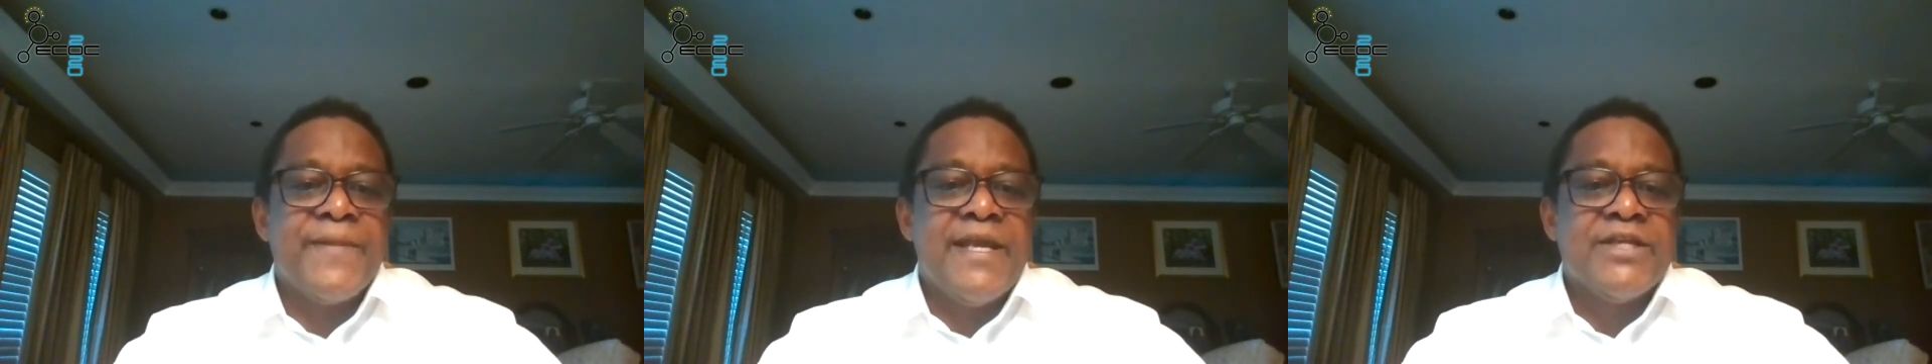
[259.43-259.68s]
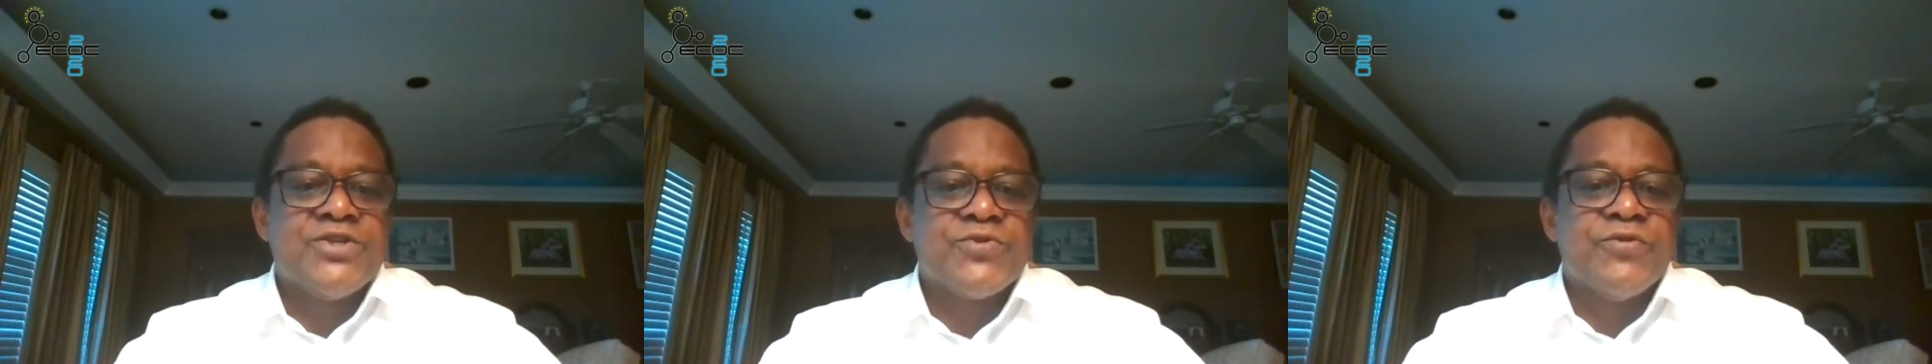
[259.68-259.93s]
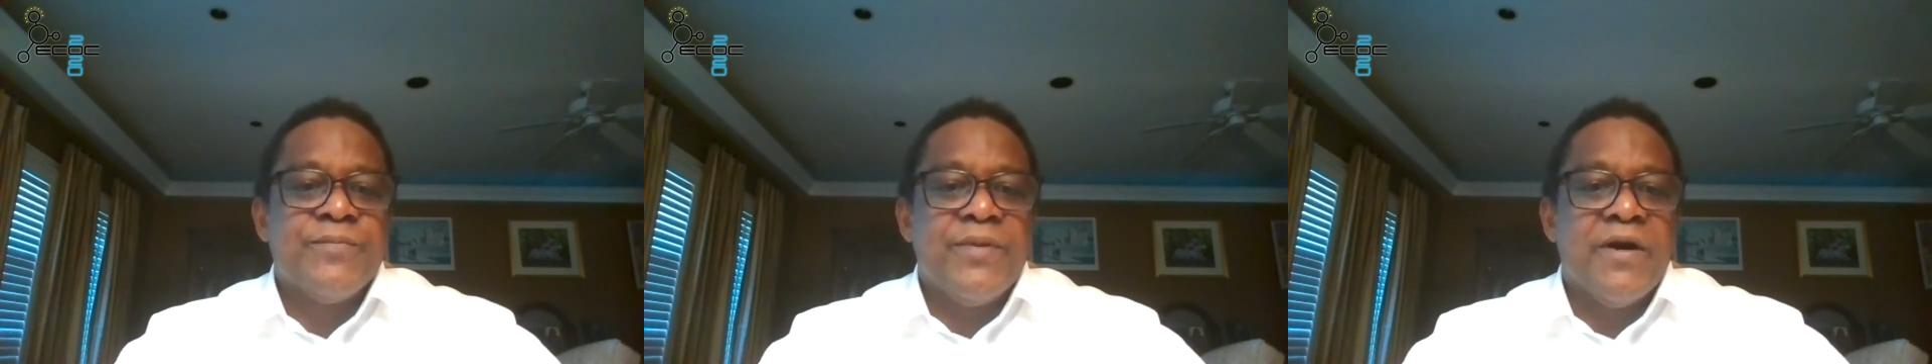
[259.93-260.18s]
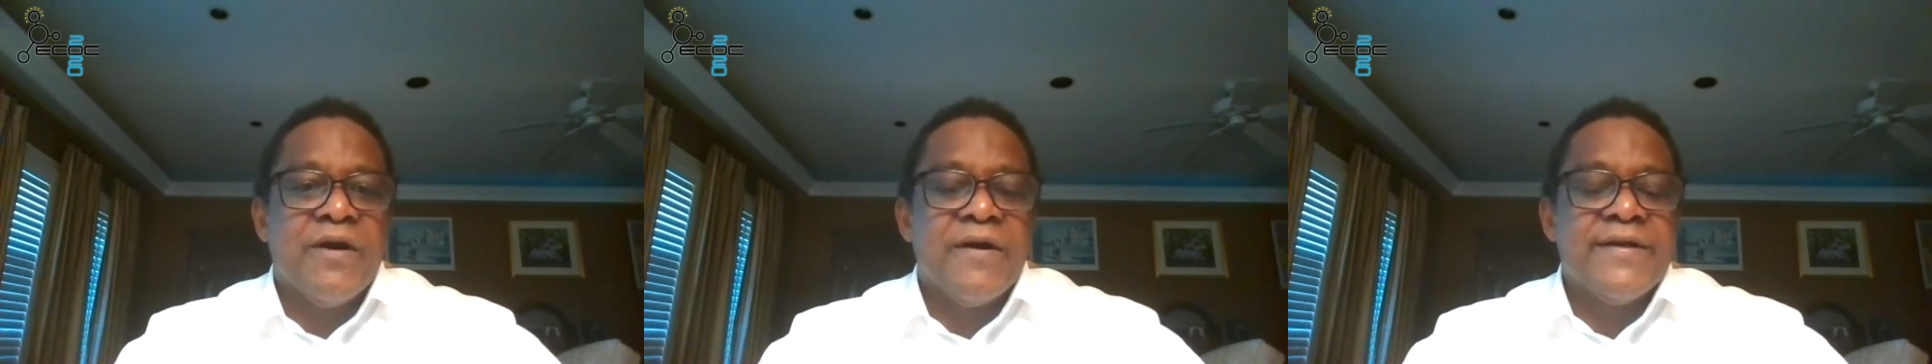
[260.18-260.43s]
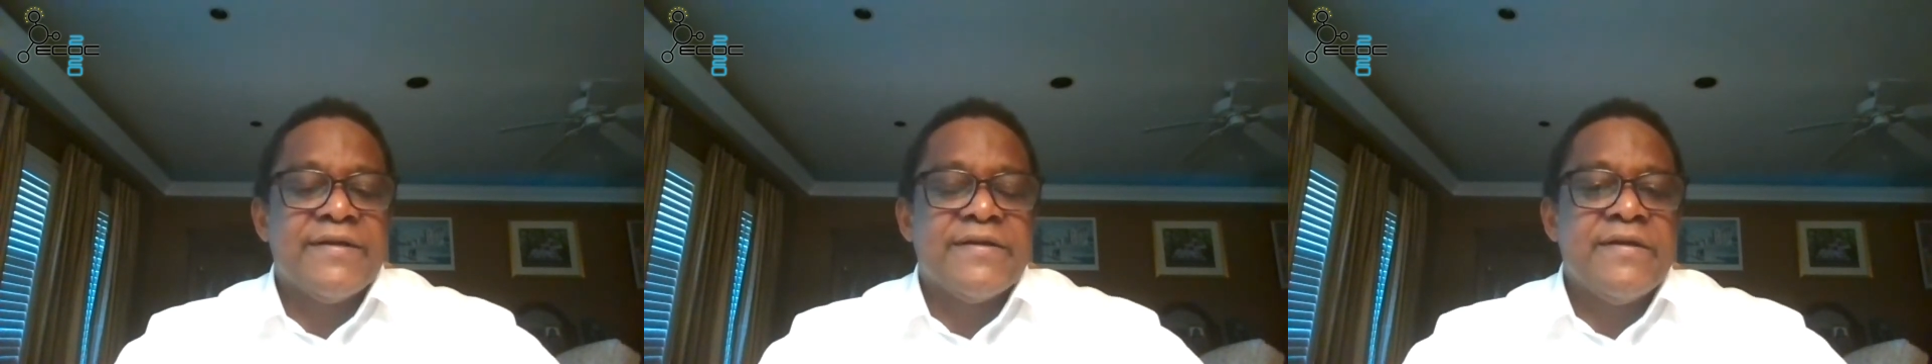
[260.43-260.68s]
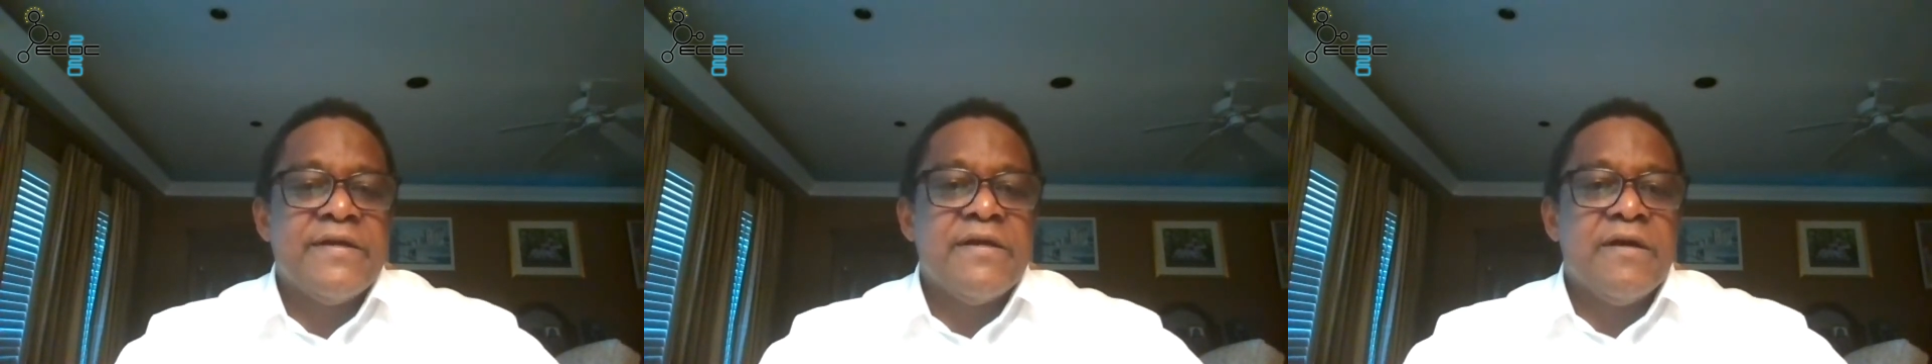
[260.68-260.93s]
integral part
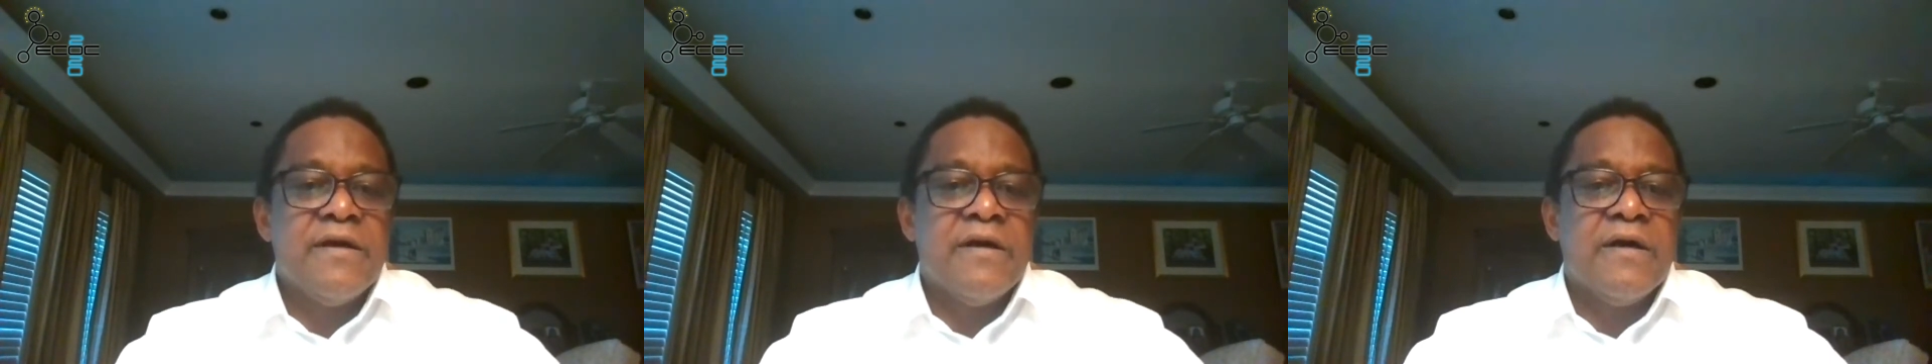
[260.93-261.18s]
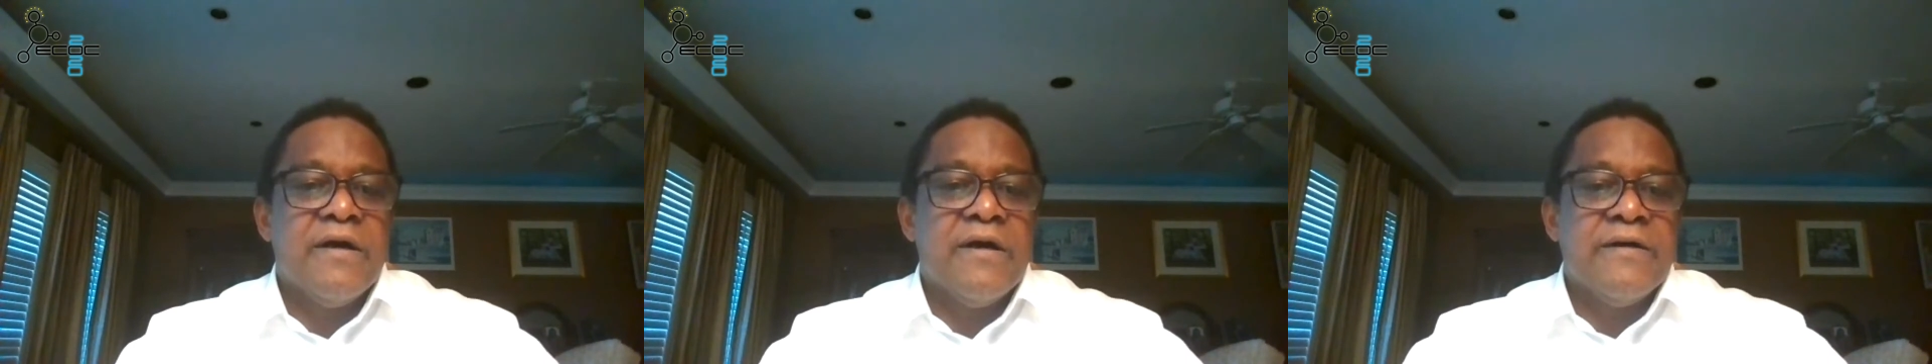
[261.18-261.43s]
uh,